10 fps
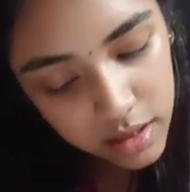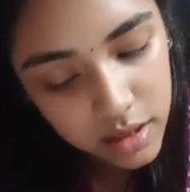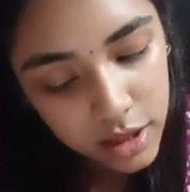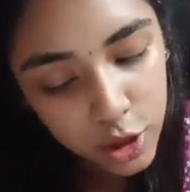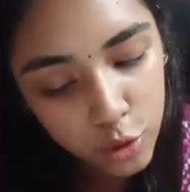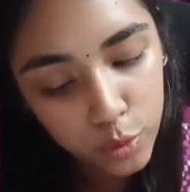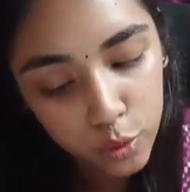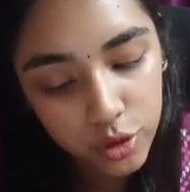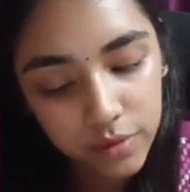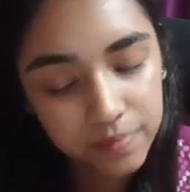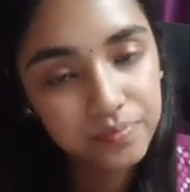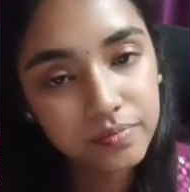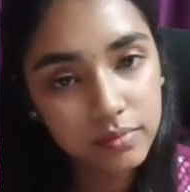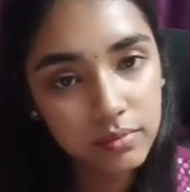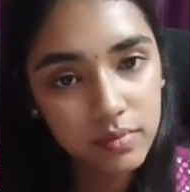cube root.
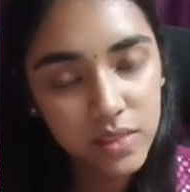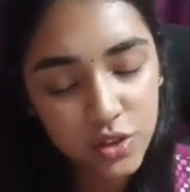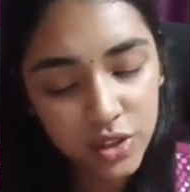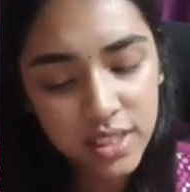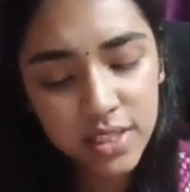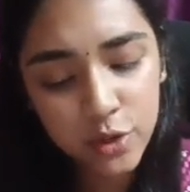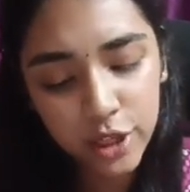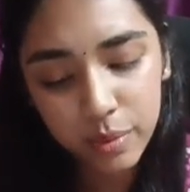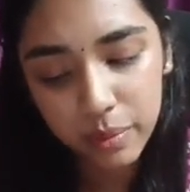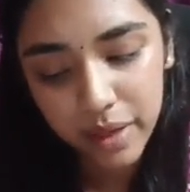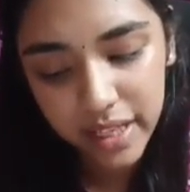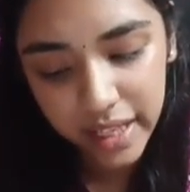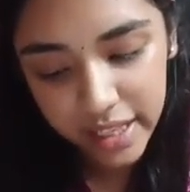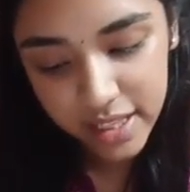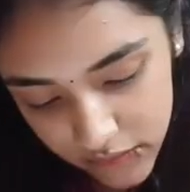So this is going to be my
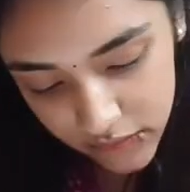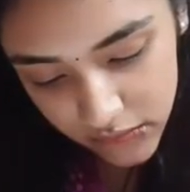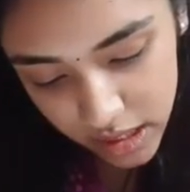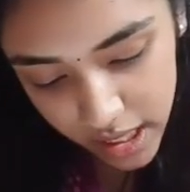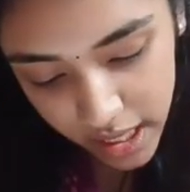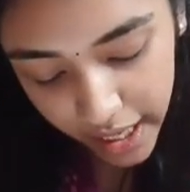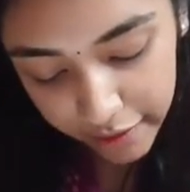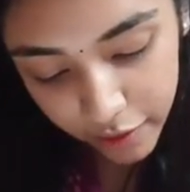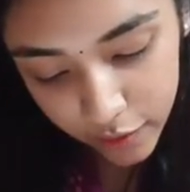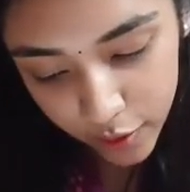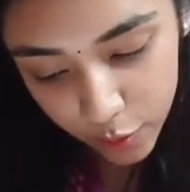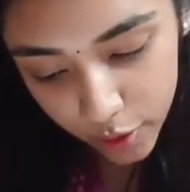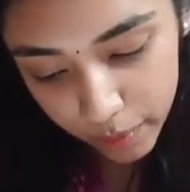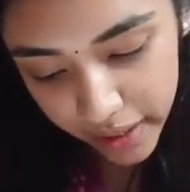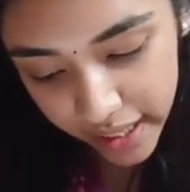radius. I found out what
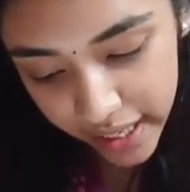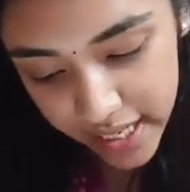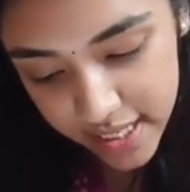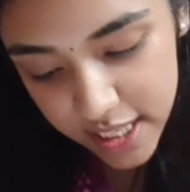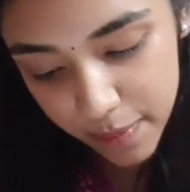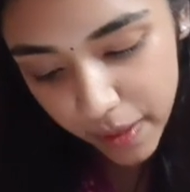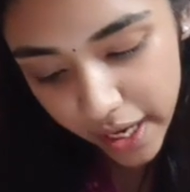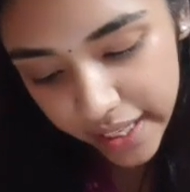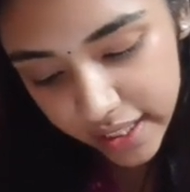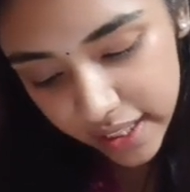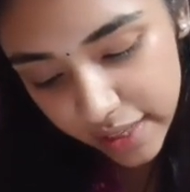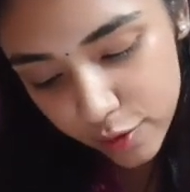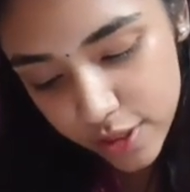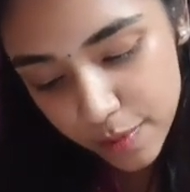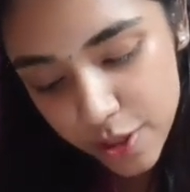my radius is. Now height and I have to
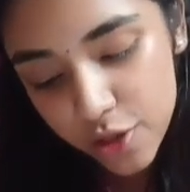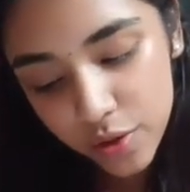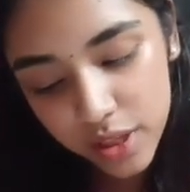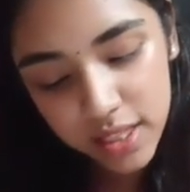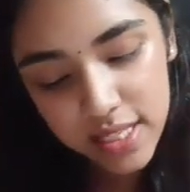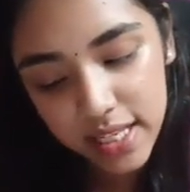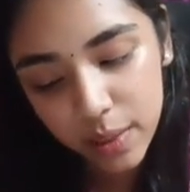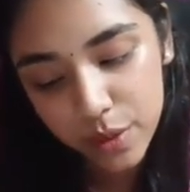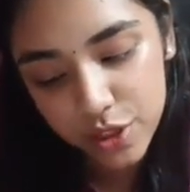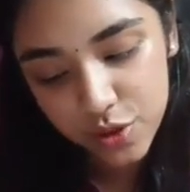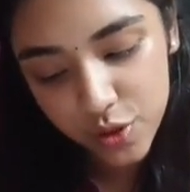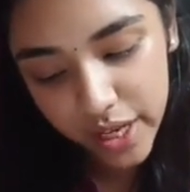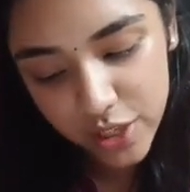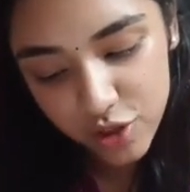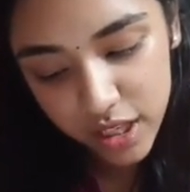substitute in this equation. So
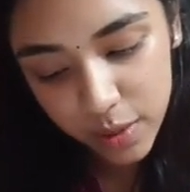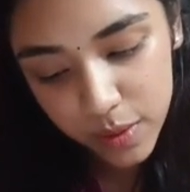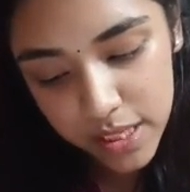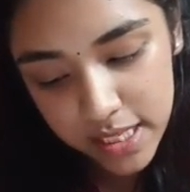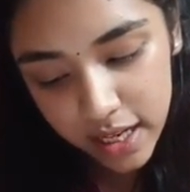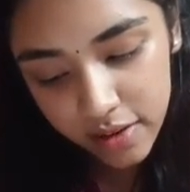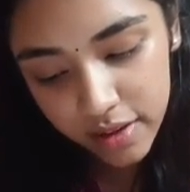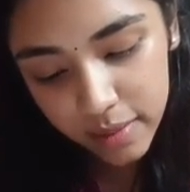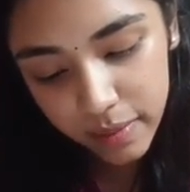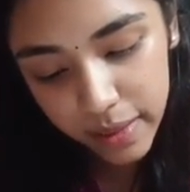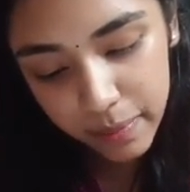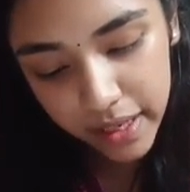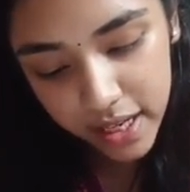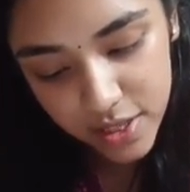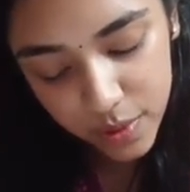h equals 100 by pi
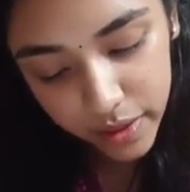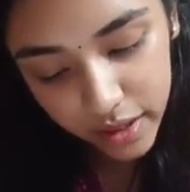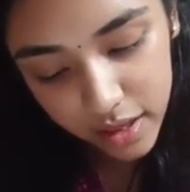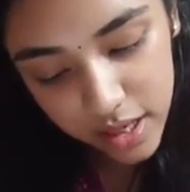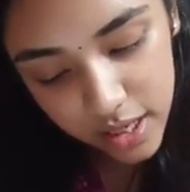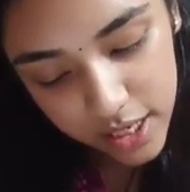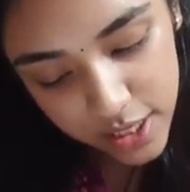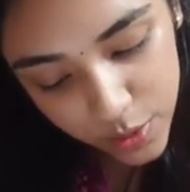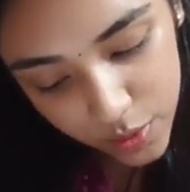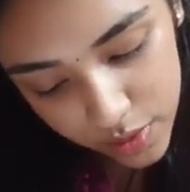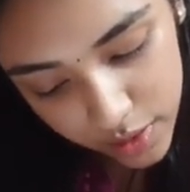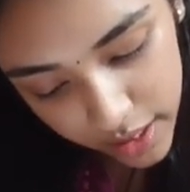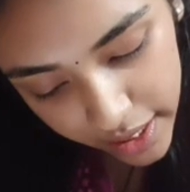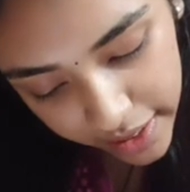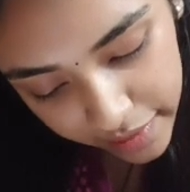r square. So
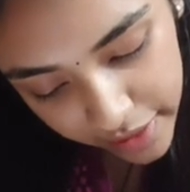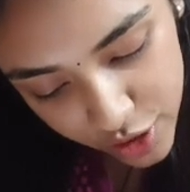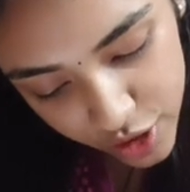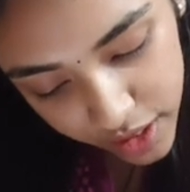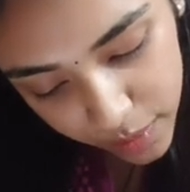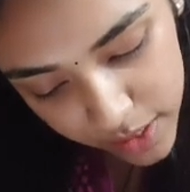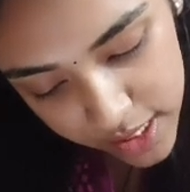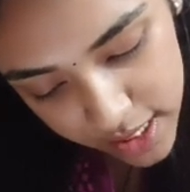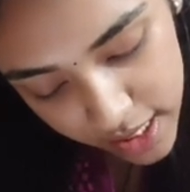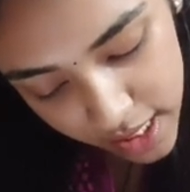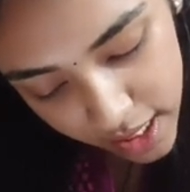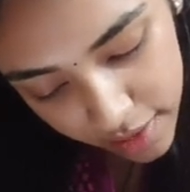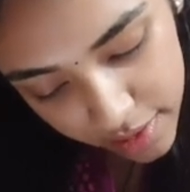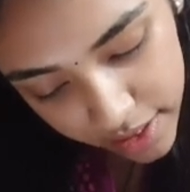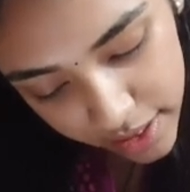I have h equals
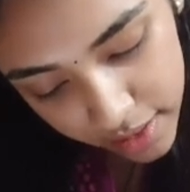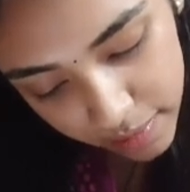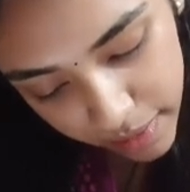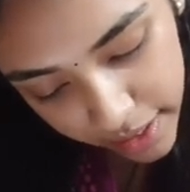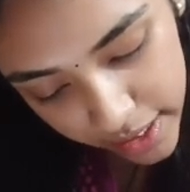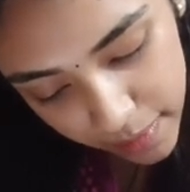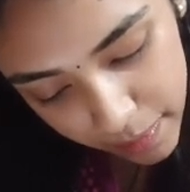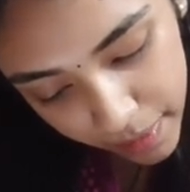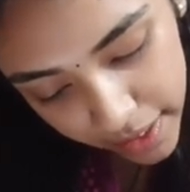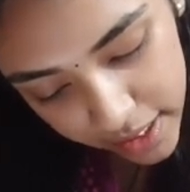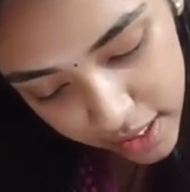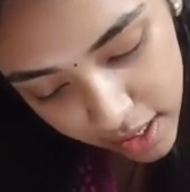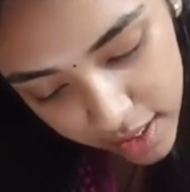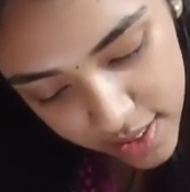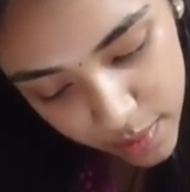100 by pi
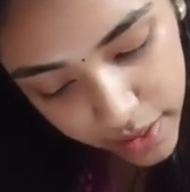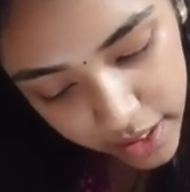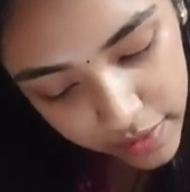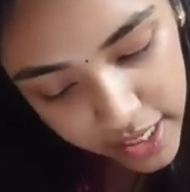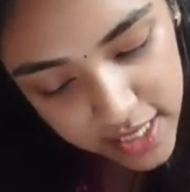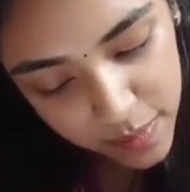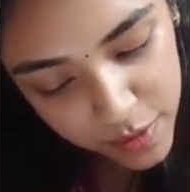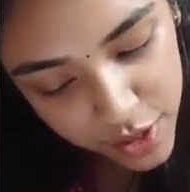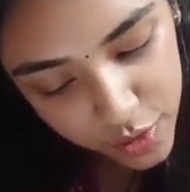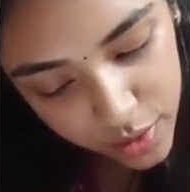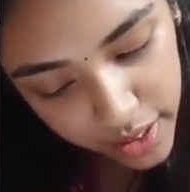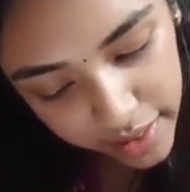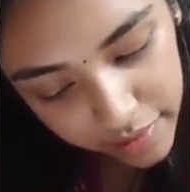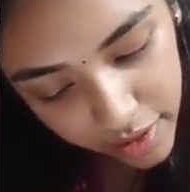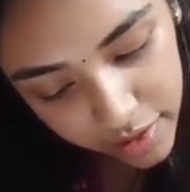r square. When I substitute, I have
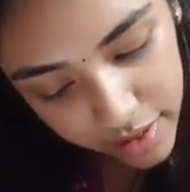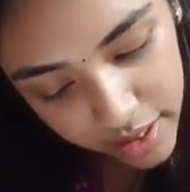100